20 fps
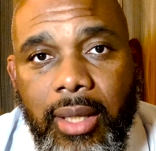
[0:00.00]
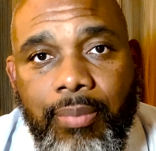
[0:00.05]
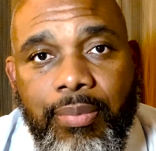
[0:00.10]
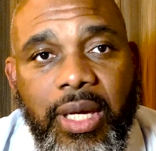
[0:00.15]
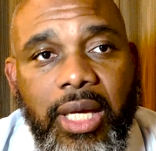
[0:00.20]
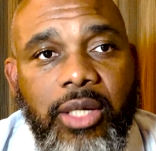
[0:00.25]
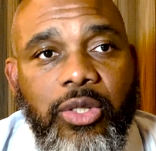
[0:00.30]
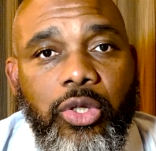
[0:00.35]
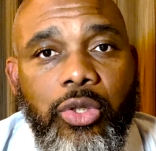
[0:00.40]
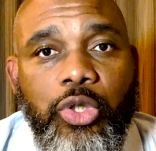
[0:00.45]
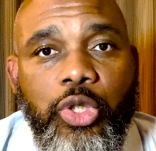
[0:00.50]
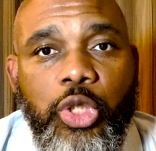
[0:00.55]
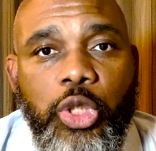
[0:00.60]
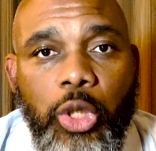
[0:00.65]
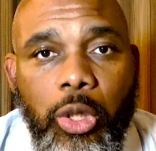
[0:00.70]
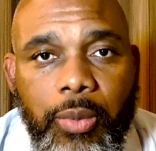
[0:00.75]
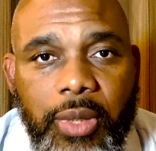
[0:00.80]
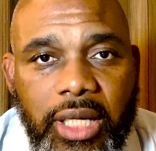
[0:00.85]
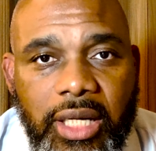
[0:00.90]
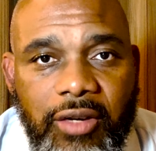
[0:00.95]
because there's
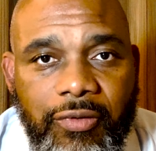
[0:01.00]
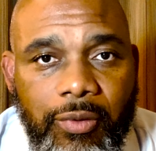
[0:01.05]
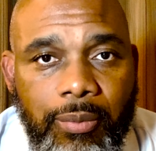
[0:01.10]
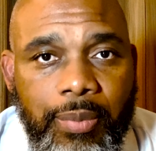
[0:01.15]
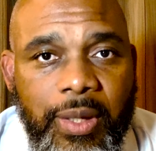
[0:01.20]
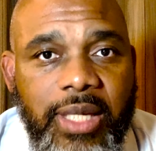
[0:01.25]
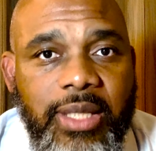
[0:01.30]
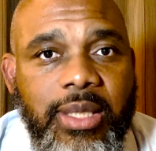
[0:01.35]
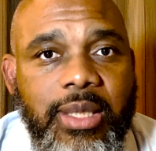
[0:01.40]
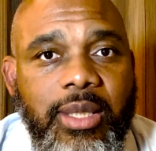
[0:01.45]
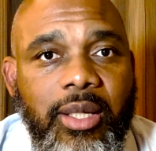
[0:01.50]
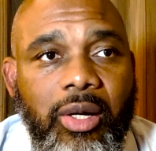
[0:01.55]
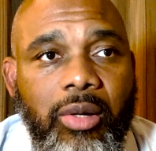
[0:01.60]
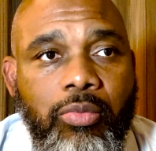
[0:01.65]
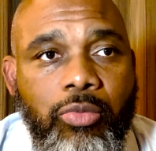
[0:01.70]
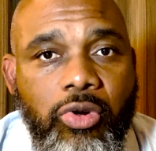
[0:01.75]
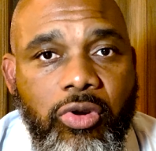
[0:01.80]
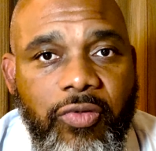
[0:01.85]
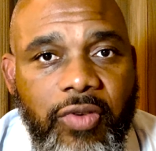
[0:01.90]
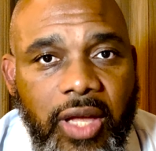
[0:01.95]
so many different pieces that are
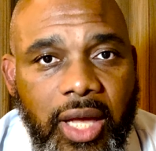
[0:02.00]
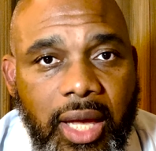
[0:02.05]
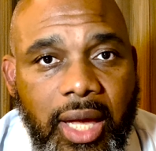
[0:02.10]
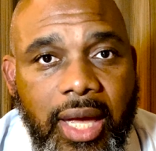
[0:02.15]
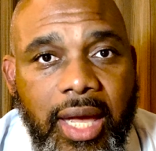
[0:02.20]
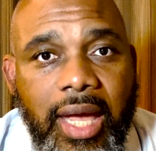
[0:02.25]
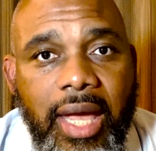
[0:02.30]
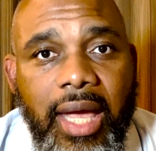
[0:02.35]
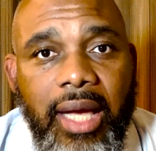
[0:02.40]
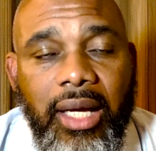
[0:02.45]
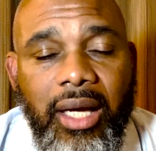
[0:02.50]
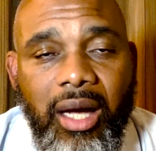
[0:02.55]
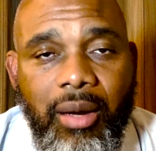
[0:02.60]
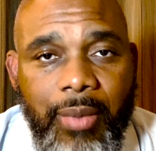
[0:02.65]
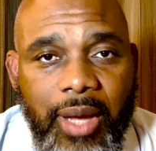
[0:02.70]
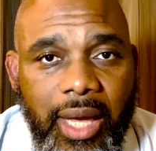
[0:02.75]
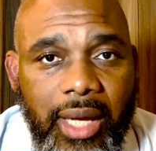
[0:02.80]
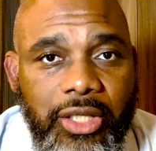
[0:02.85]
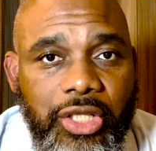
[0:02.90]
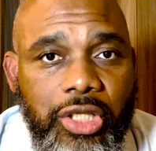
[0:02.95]
moving and
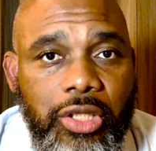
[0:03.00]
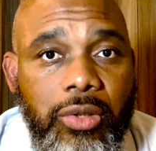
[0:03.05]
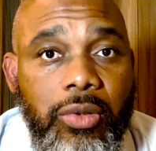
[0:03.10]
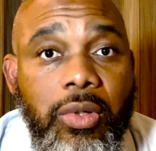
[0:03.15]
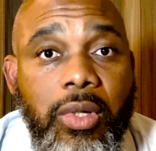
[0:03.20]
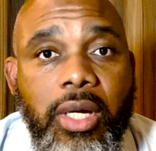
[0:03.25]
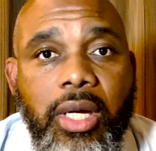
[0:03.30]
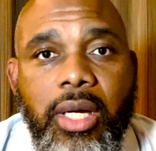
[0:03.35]
coming at you